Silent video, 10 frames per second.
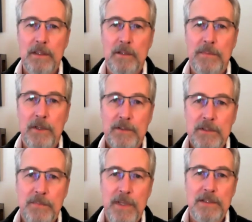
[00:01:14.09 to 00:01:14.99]
about
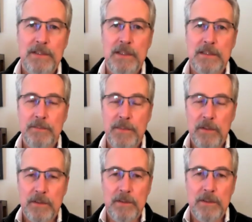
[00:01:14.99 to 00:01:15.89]
species,
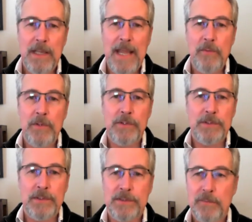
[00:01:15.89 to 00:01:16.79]
about languages
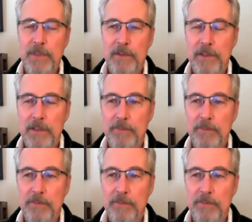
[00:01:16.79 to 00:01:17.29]
disappearing,